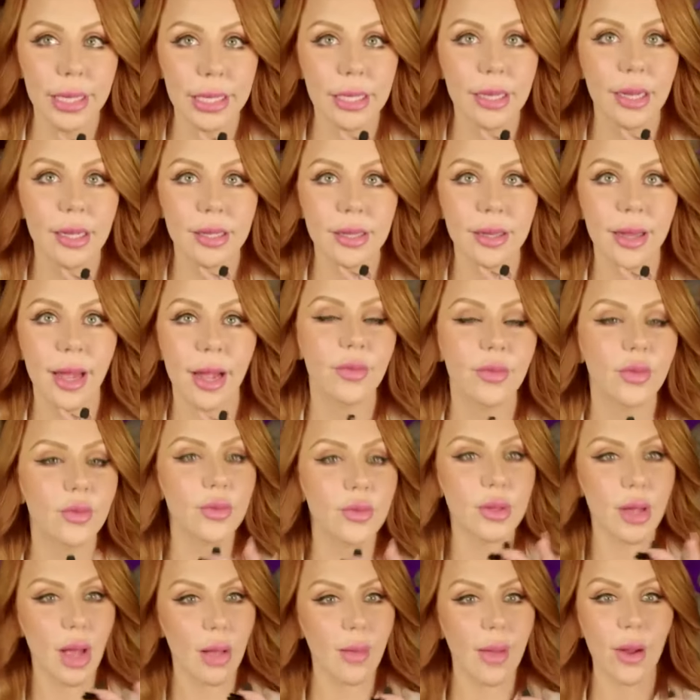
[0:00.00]
He does like there's
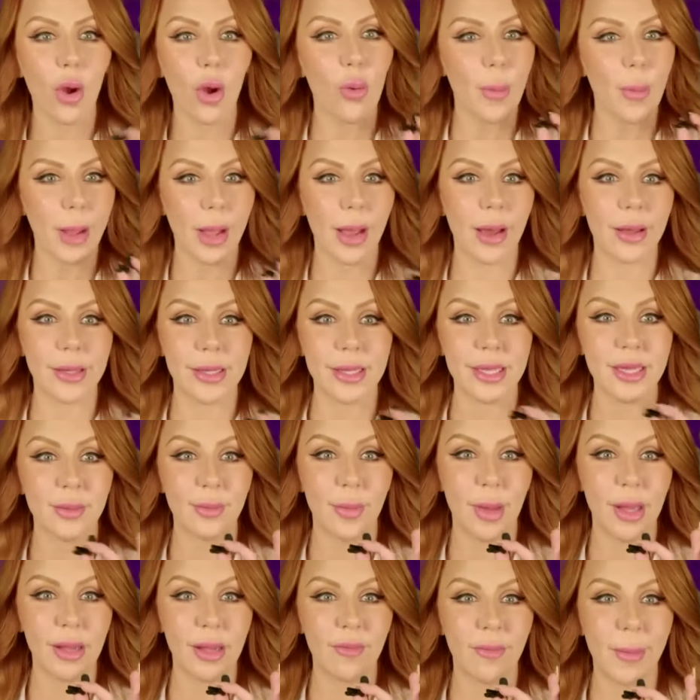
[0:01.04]
not like, oh my God, that's the
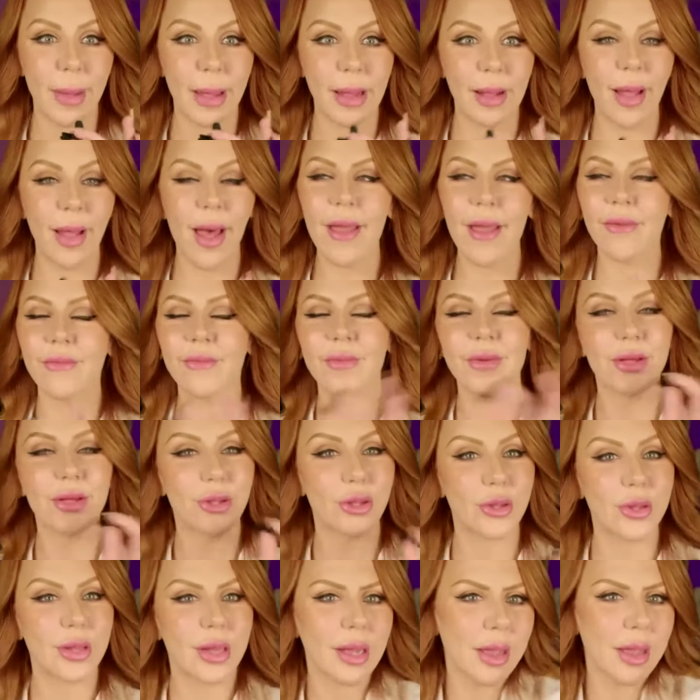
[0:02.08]
love of my life. He's
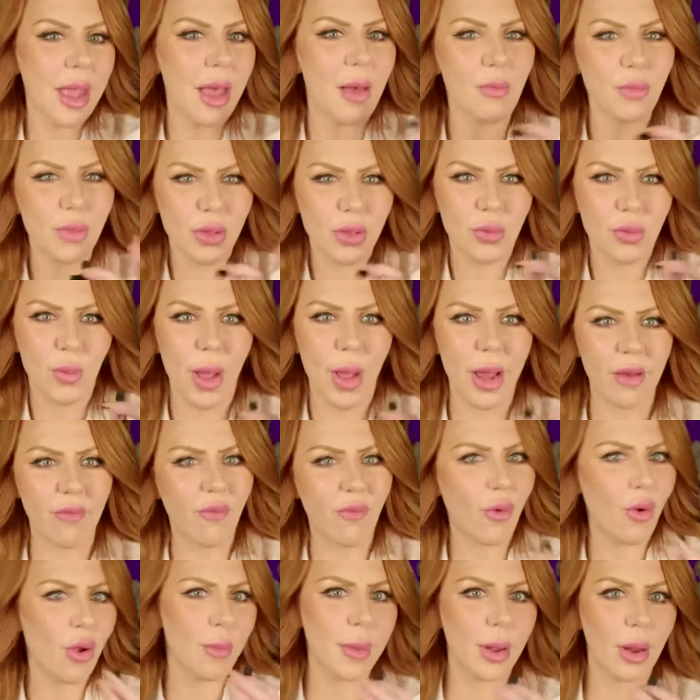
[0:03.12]
just like, Yeah, I'm just waiting
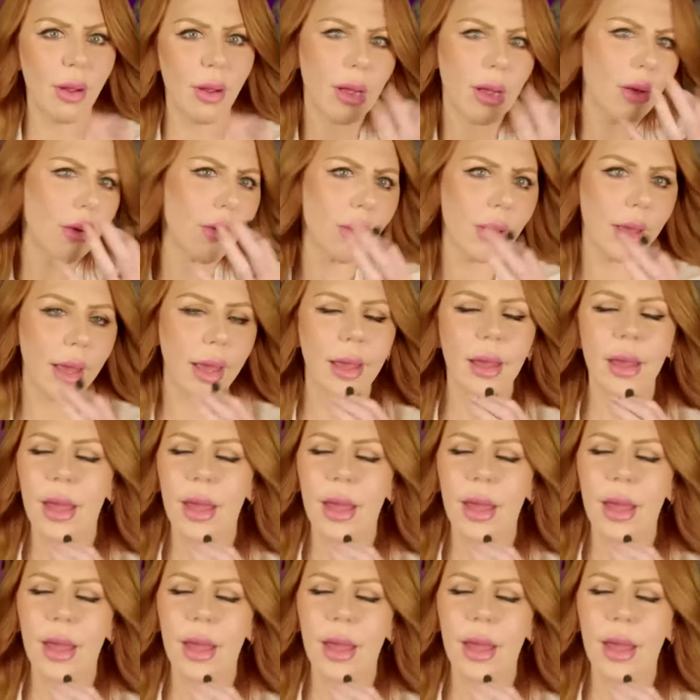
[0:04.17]
for him here. I go, okay.